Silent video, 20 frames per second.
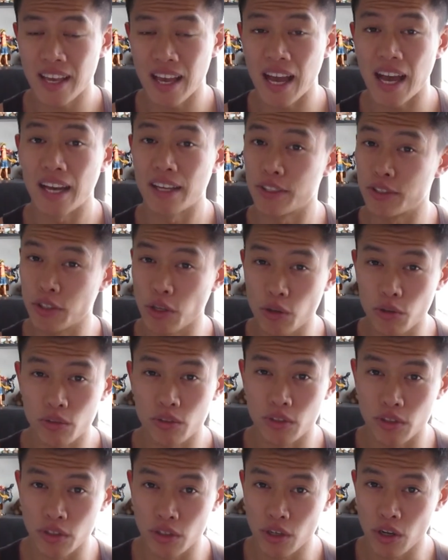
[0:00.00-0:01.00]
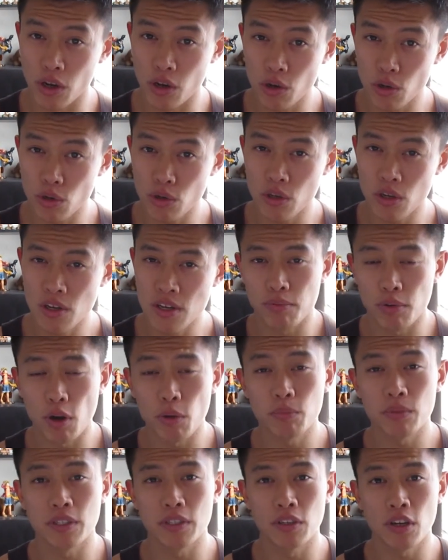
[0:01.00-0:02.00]
I don't know.
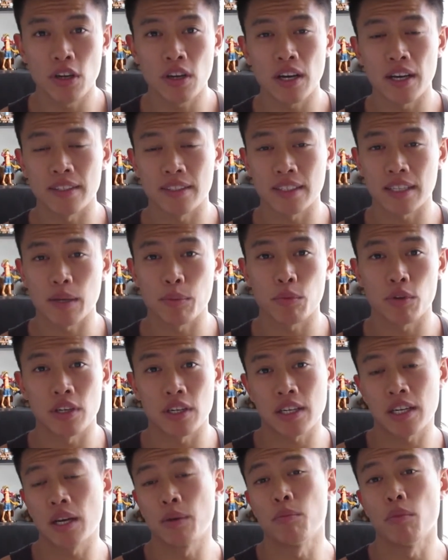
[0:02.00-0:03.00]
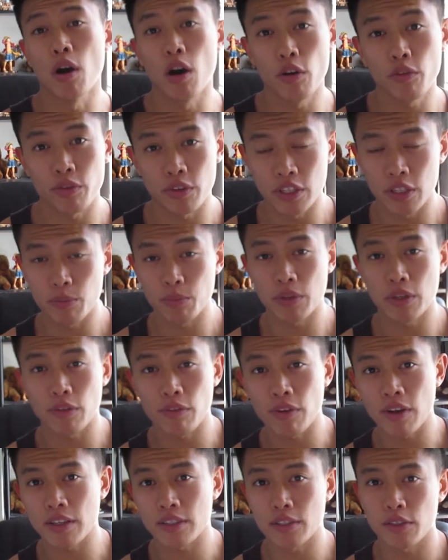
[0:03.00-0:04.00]
Probably not. I think I'm gonna come off
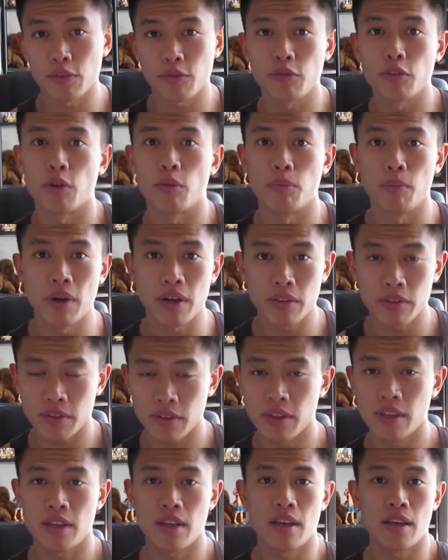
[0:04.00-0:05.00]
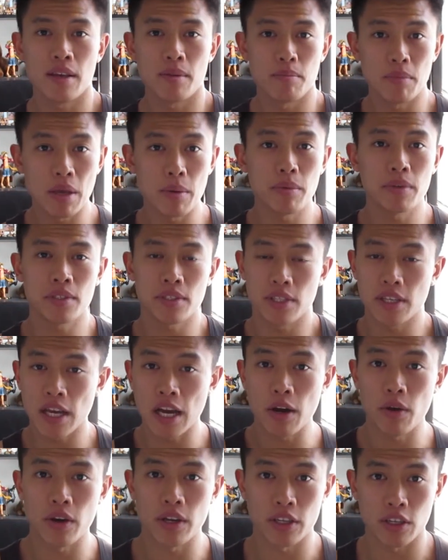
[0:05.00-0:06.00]
intermittent fasting for a month, maybe see
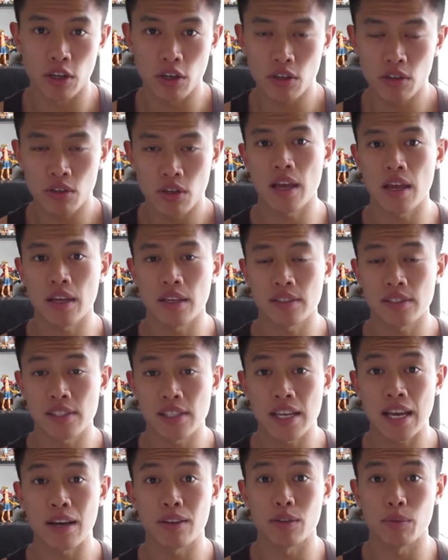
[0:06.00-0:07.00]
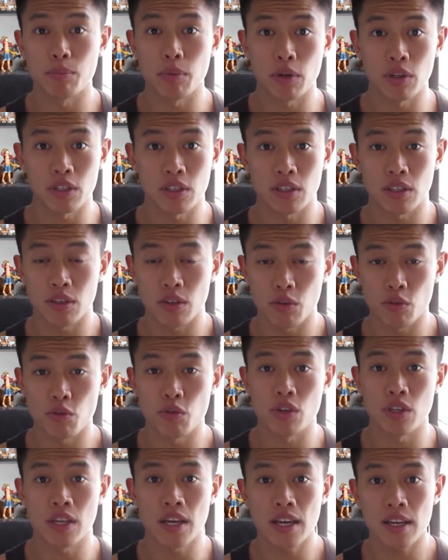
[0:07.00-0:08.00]
how I go, see how the body
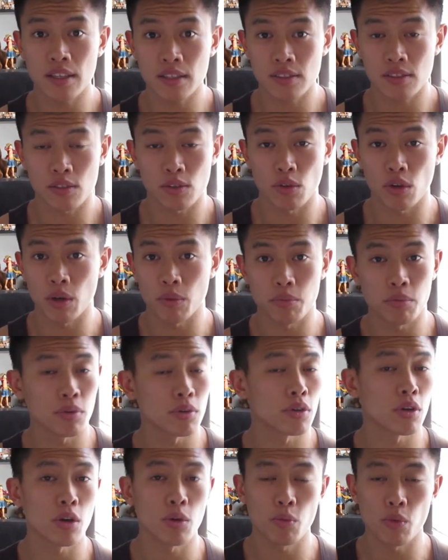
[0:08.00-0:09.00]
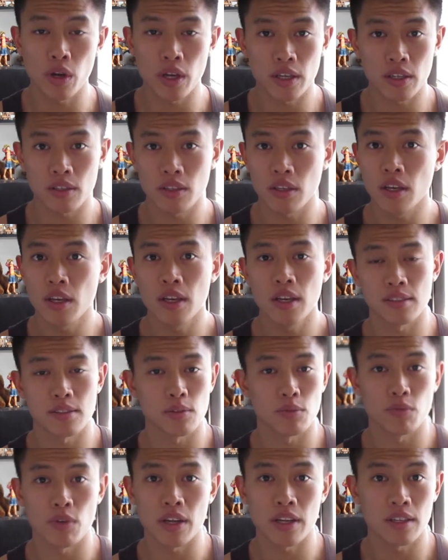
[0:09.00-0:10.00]
reacts. Do I put on weight? Does
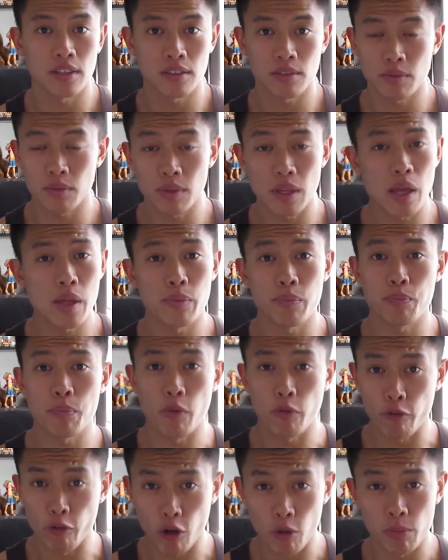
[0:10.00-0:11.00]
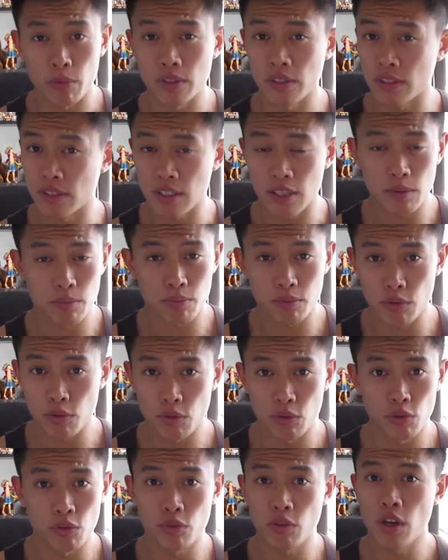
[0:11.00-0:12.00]
the running performance
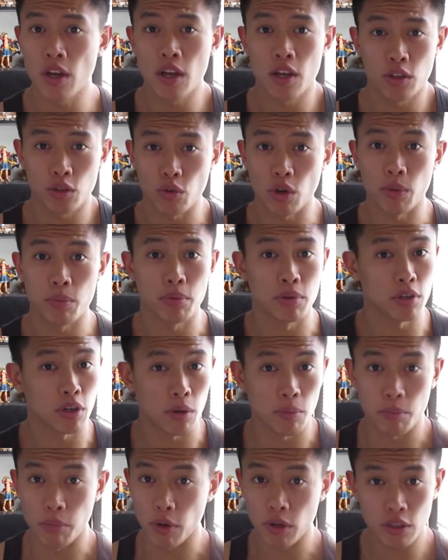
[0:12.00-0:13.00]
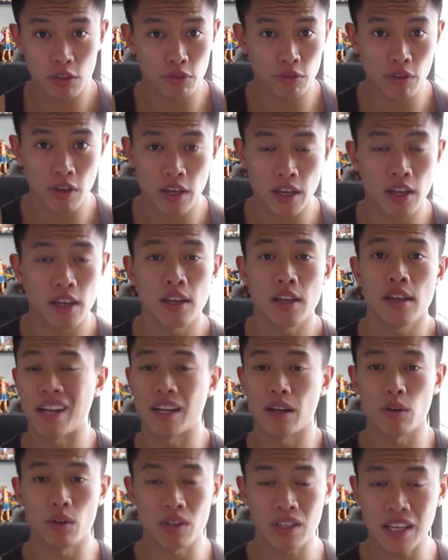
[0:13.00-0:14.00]
deprove? Do I put on body fat? And
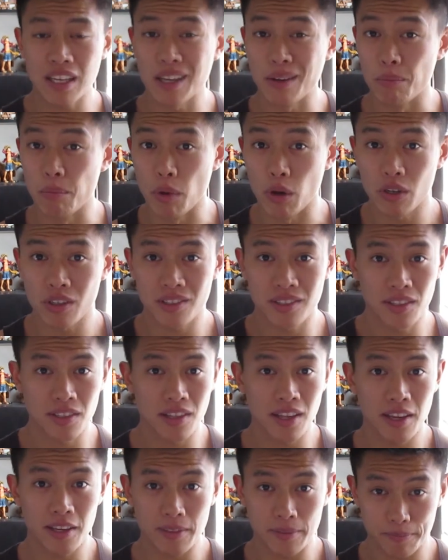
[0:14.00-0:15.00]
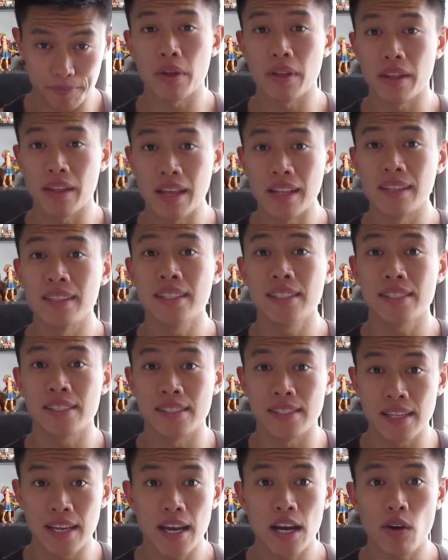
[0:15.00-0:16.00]
I'll kind of monitor that, but at least
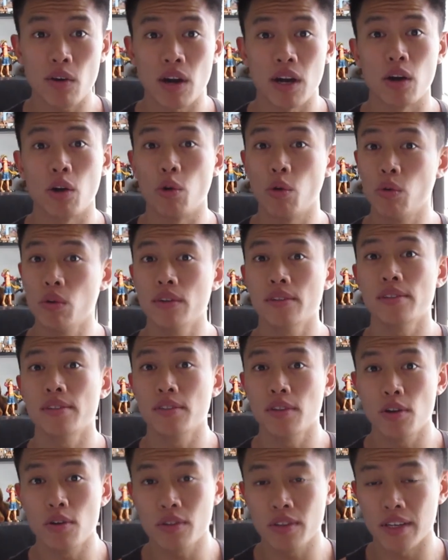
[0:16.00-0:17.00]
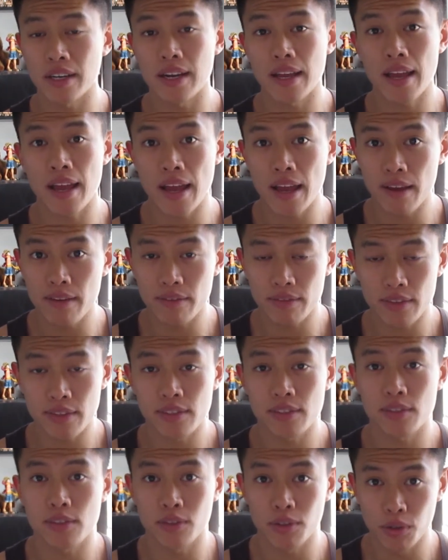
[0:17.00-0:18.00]
now I always know that I have
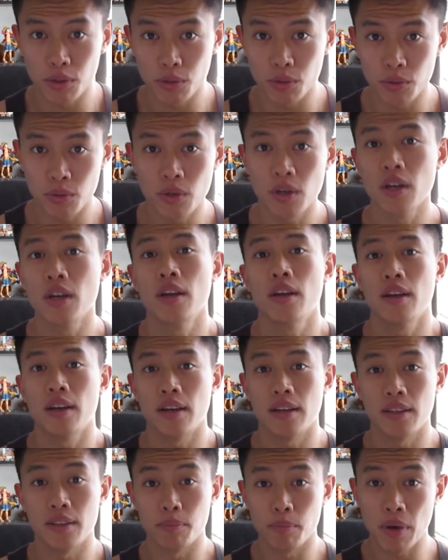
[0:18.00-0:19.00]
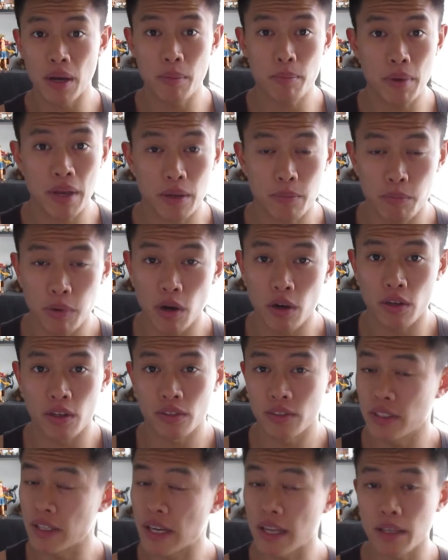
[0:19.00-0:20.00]
this tool in my back
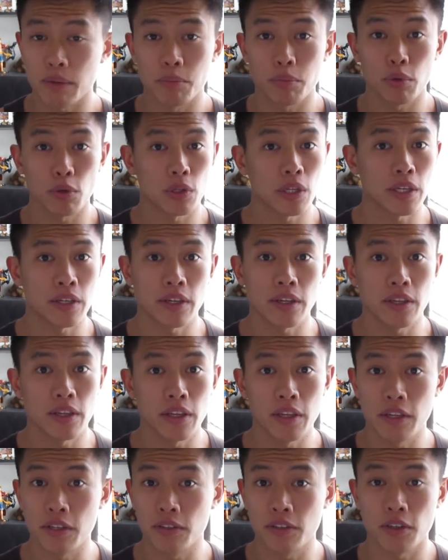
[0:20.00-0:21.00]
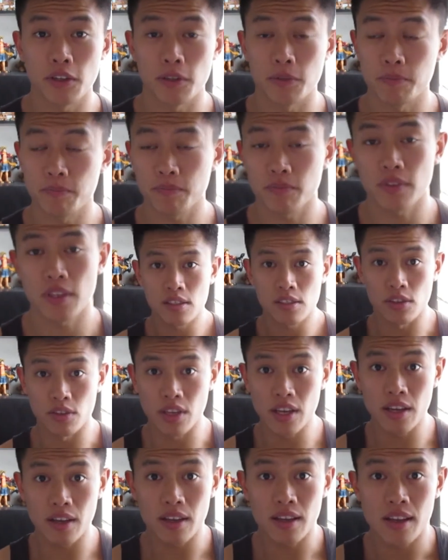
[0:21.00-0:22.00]
pocket that I can pull out at any time. So
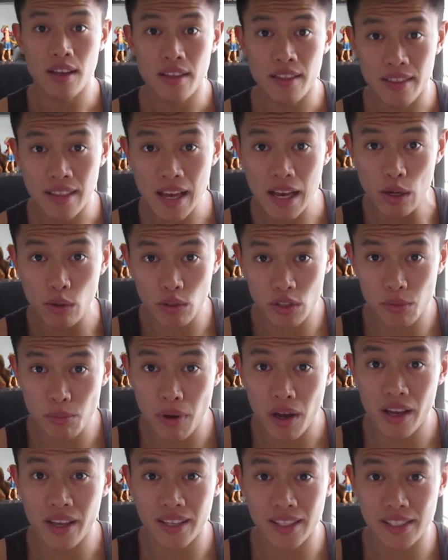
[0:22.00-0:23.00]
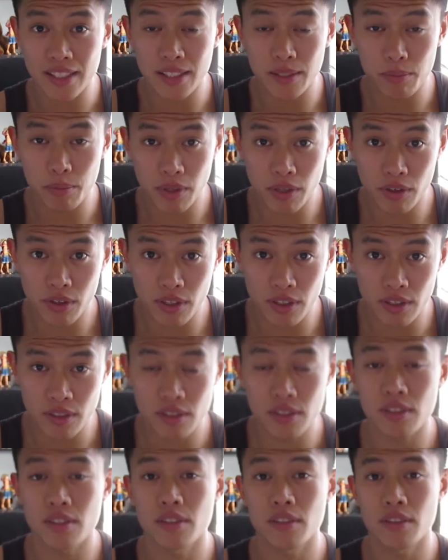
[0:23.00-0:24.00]
yeah, that was my
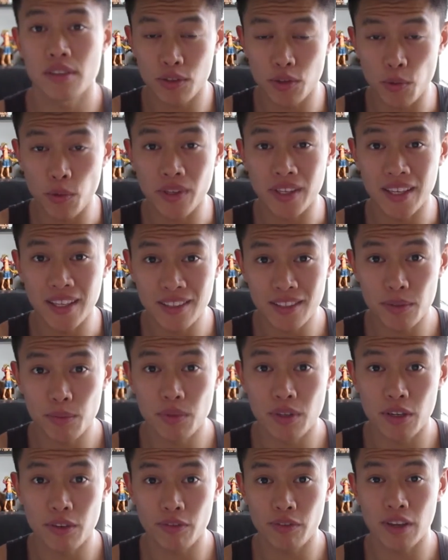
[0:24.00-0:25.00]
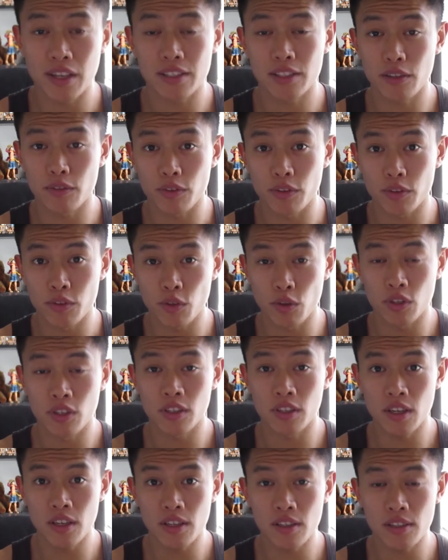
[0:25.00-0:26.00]
experience doing intermittent fasting for
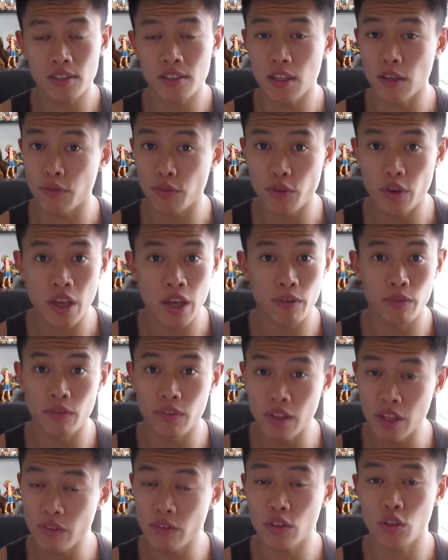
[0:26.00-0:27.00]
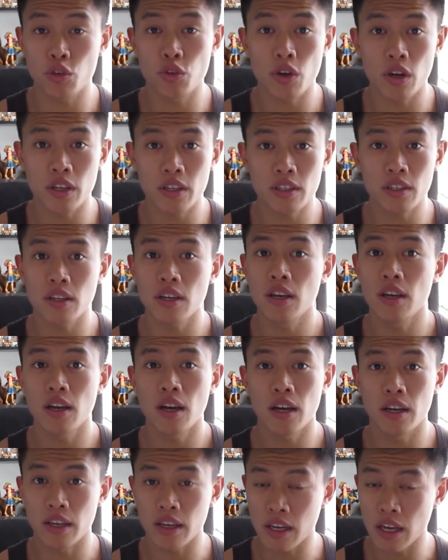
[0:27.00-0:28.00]
30 days. If you have never tried it,
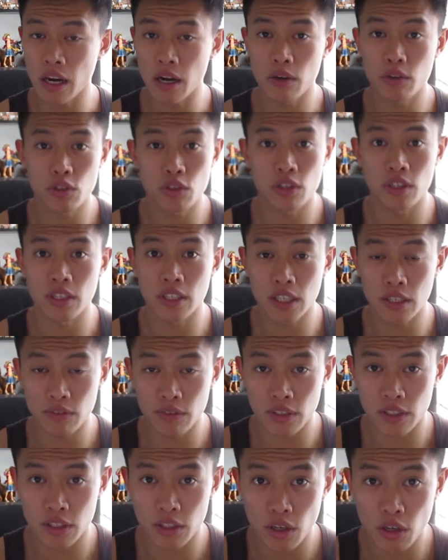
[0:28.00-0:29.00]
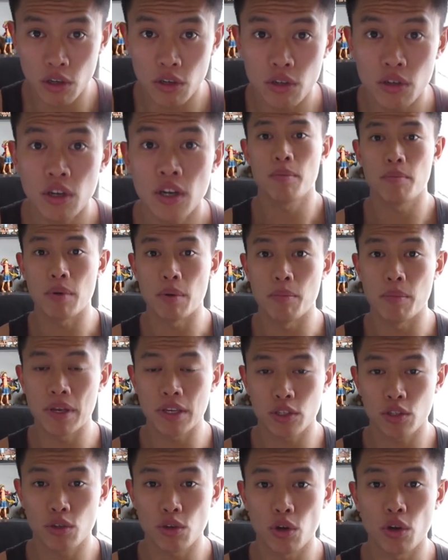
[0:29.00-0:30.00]
I encourage you to give it a go, but
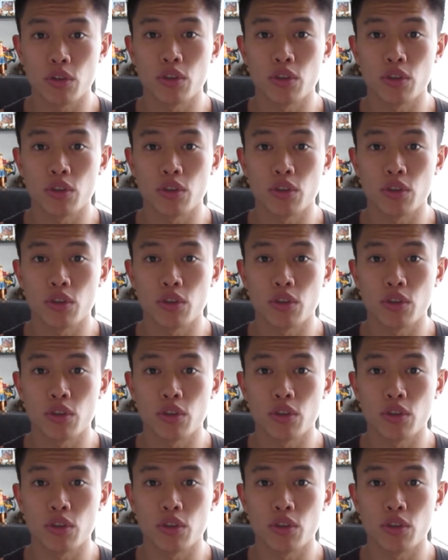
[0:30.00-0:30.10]
make sure